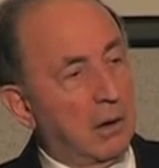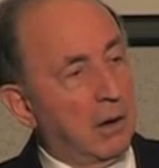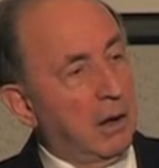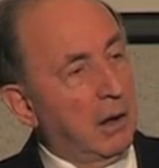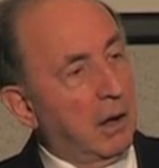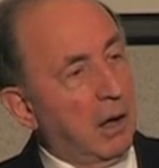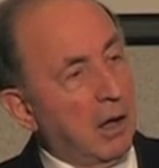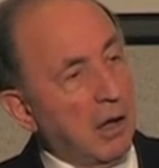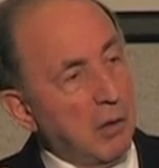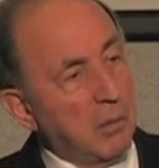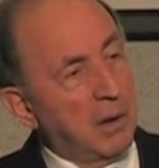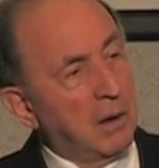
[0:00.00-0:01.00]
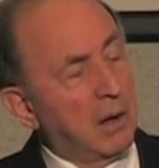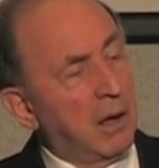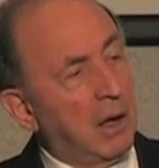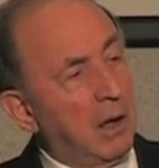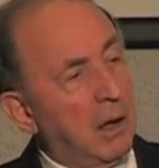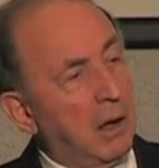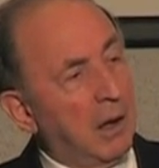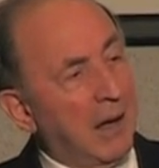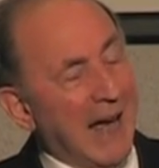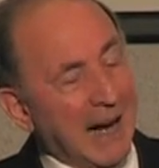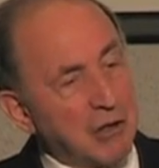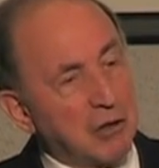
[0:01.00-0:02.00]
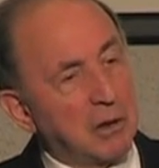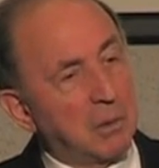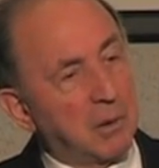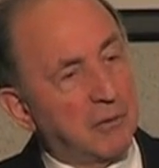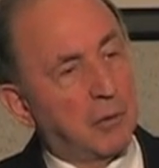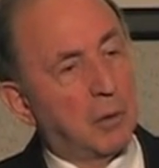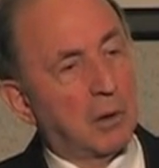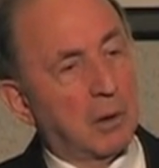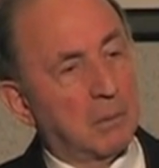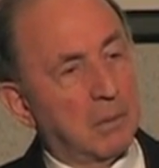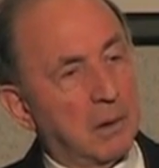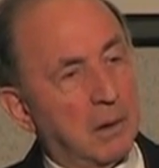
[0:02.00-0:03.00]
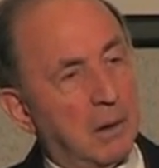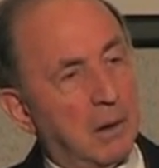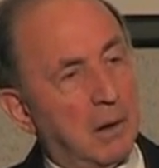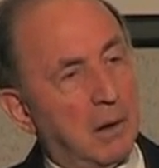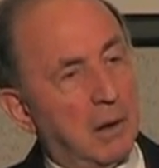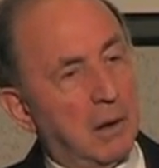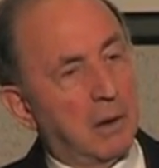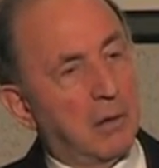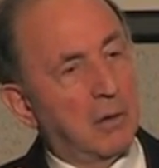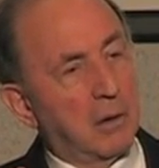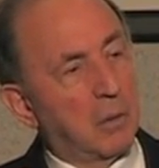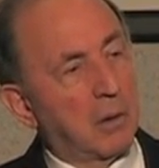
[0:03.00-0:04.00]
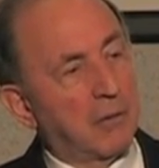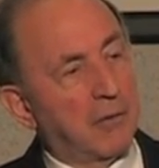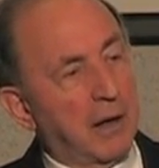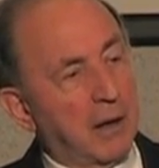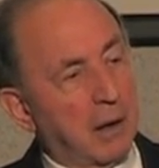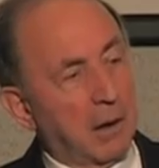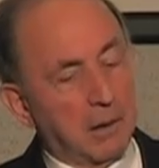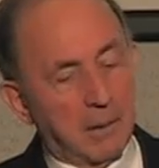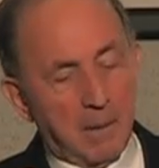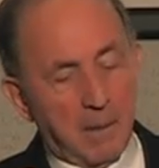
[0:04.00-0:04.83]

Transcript: in a humanly actionable form to the warfighter.